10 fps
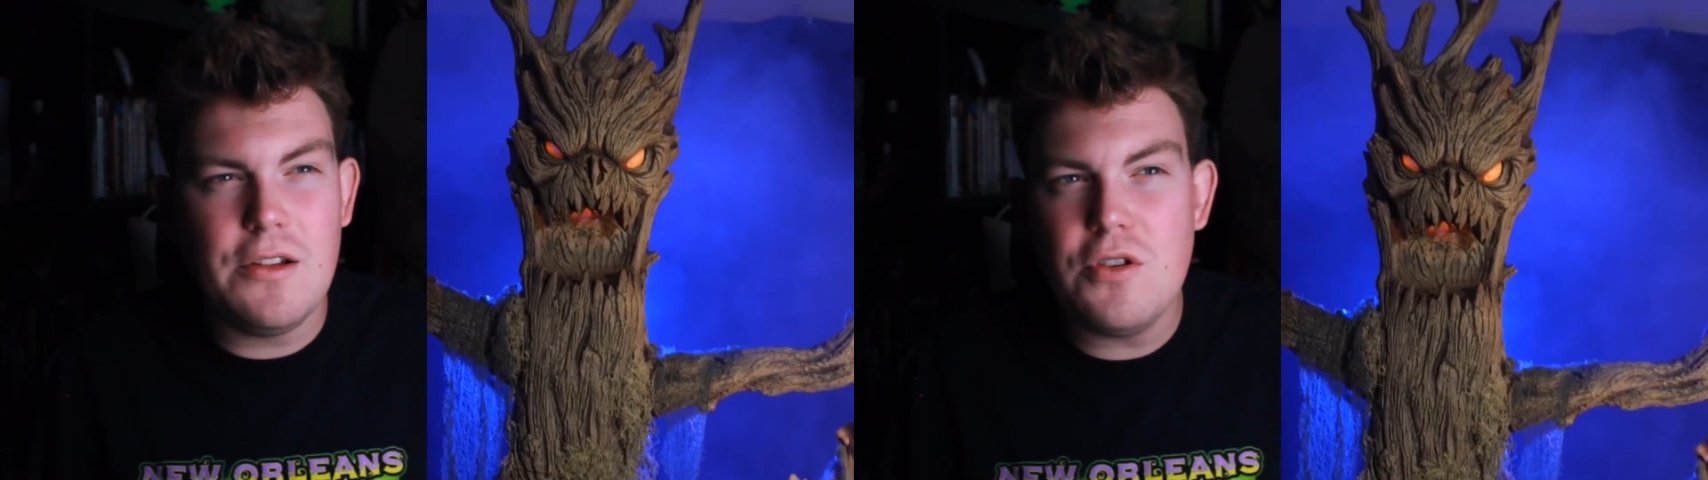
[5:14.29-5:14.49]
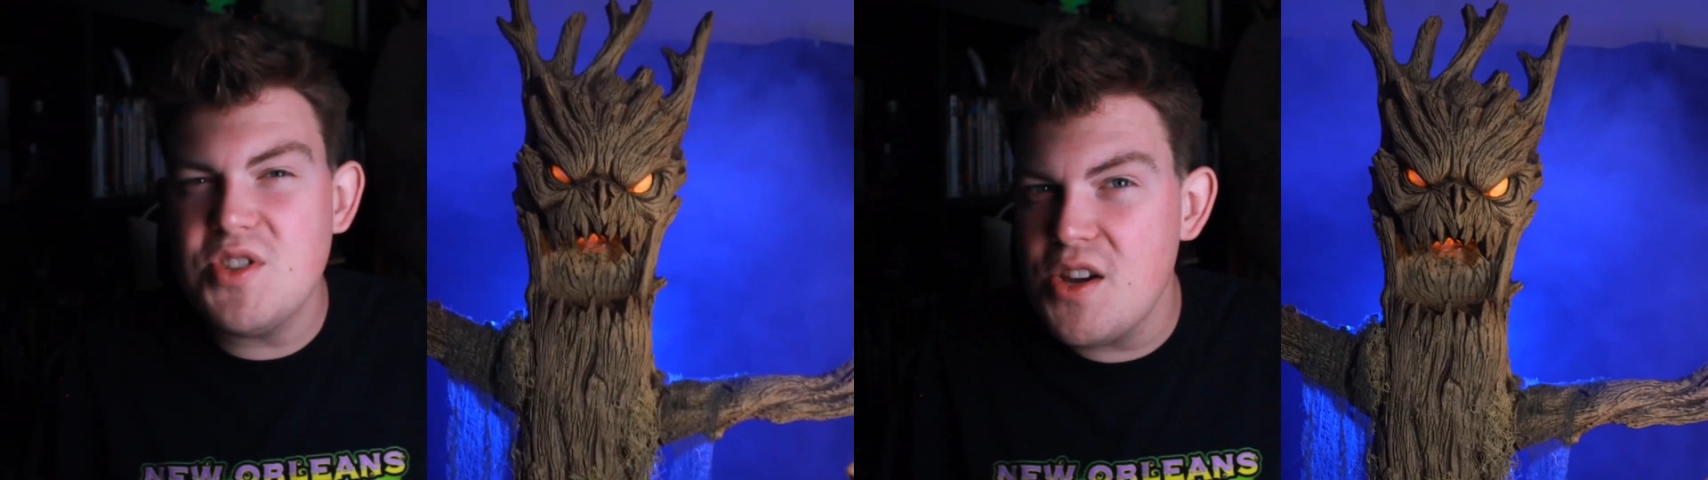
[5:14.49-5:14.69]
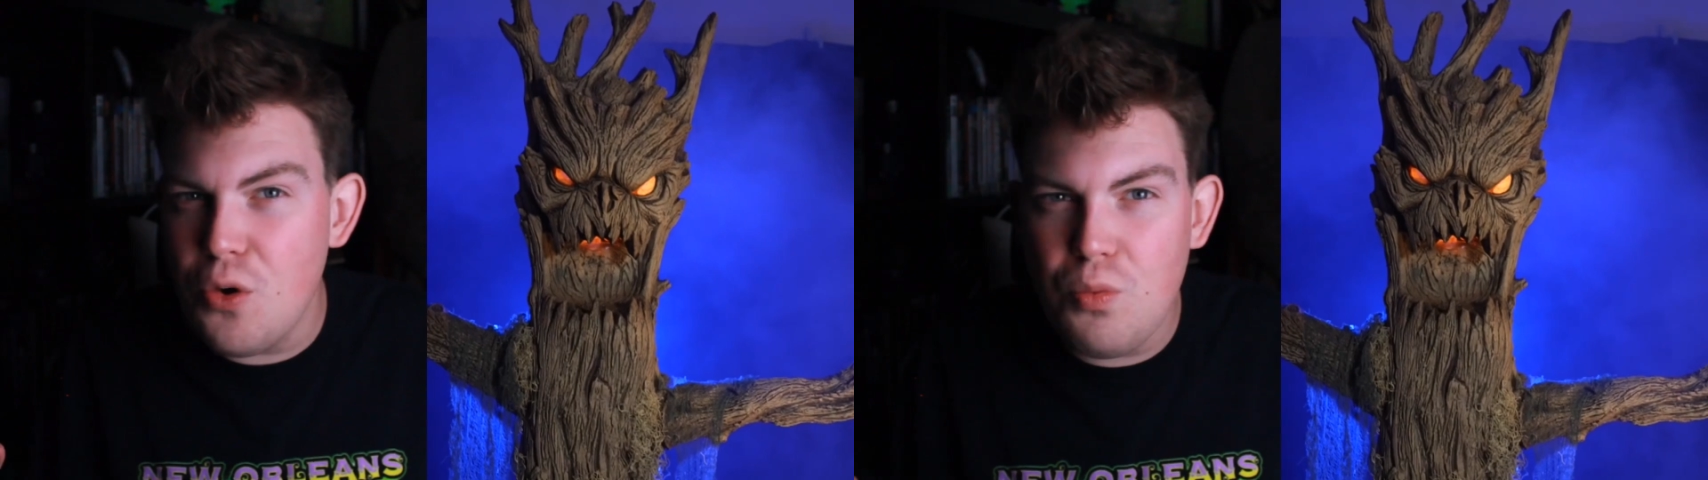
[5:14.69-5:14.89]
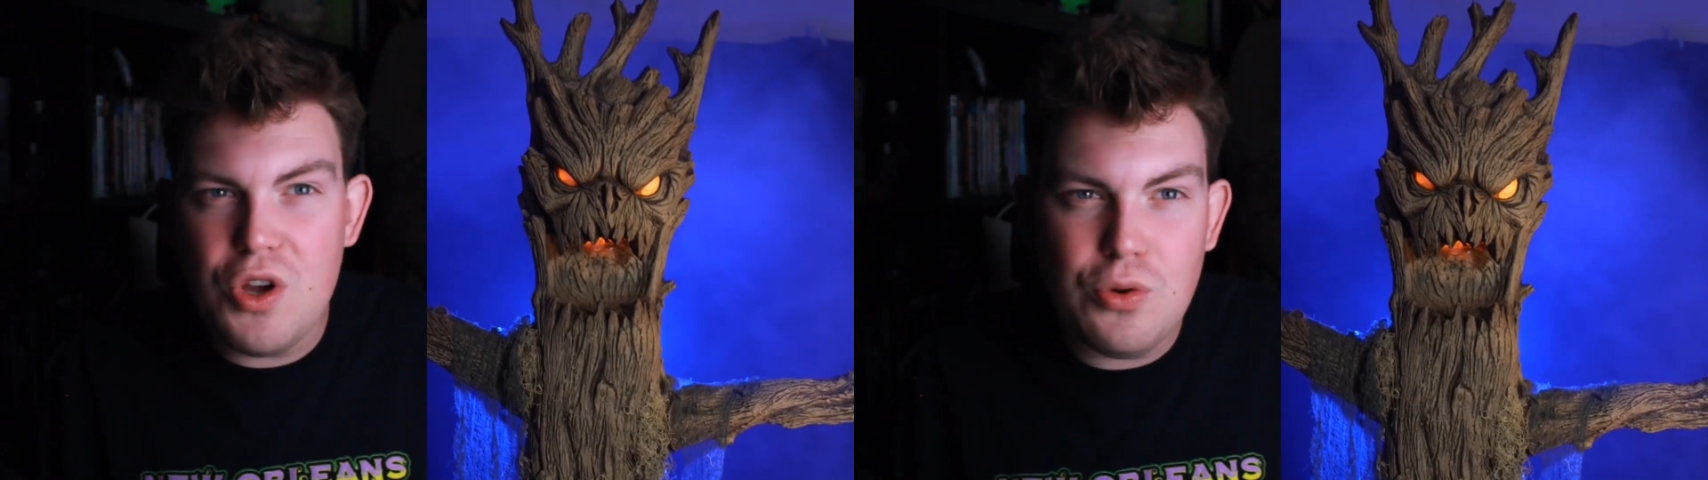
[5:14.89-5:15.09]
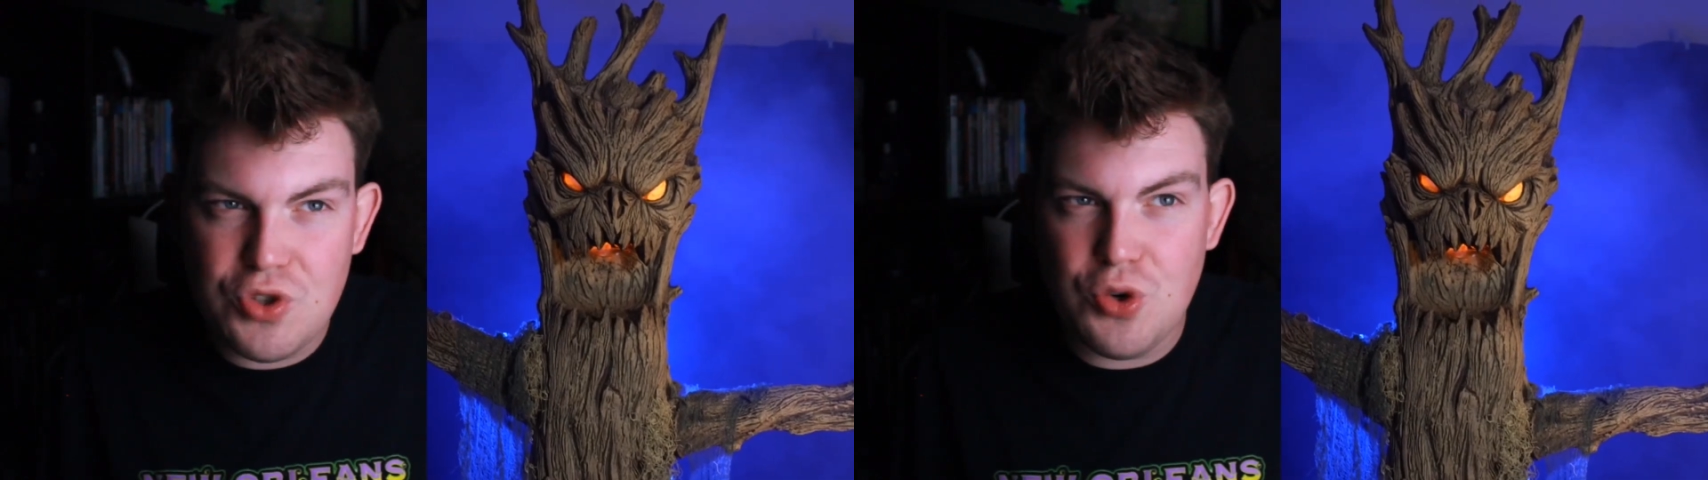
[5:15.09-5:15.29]
It looks like a
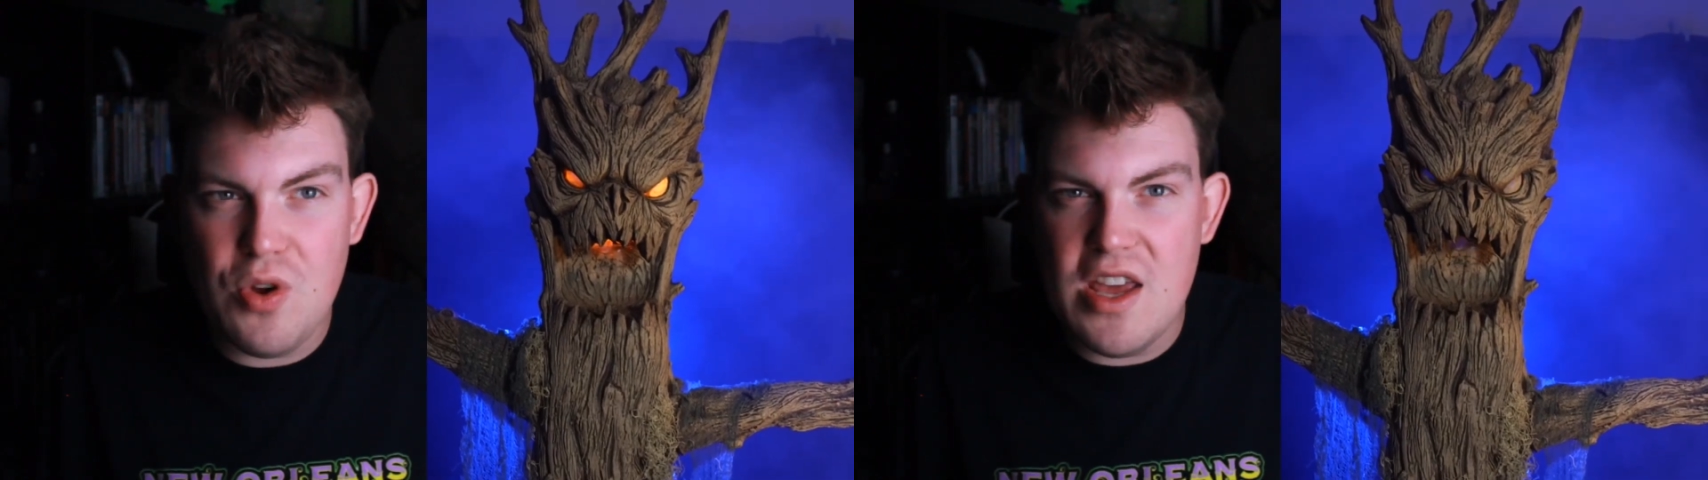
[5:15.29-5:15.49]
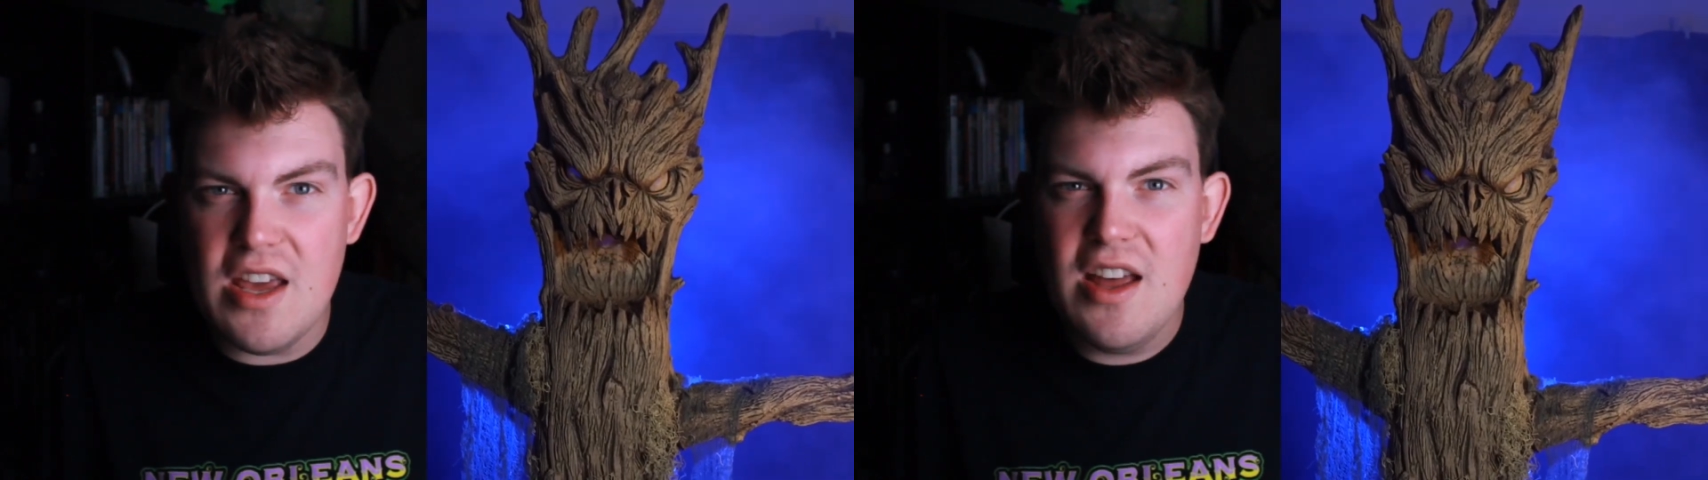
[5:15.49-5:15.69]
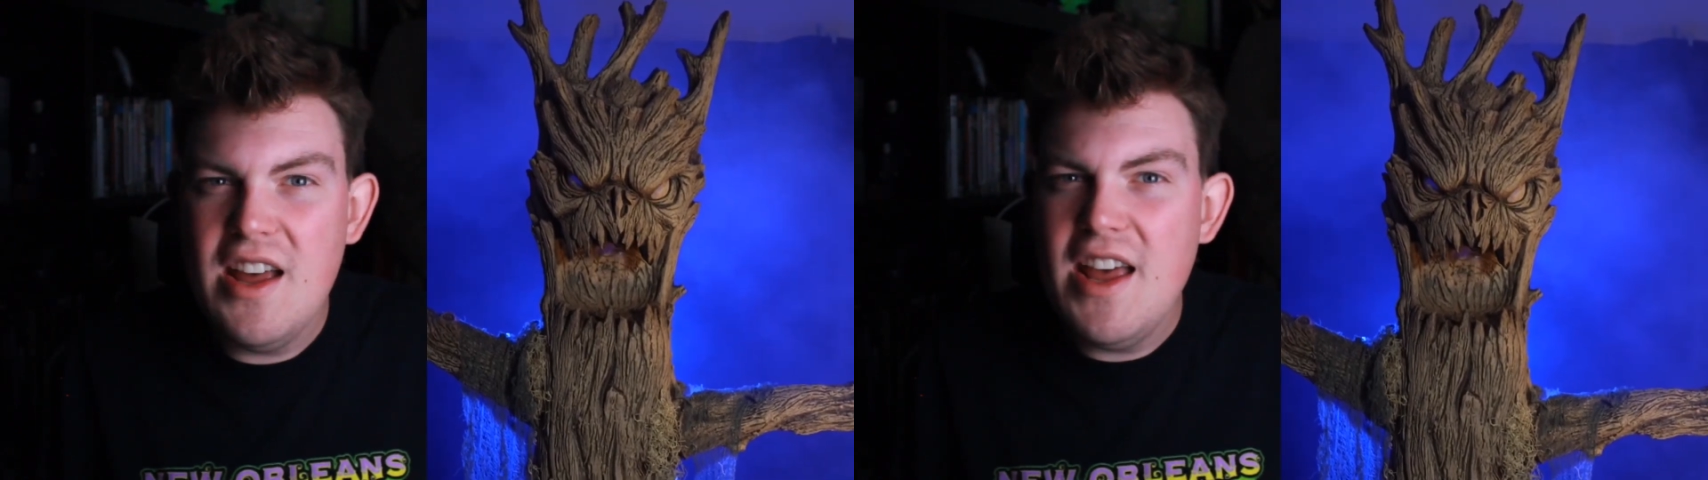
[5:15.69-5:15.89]
real tree.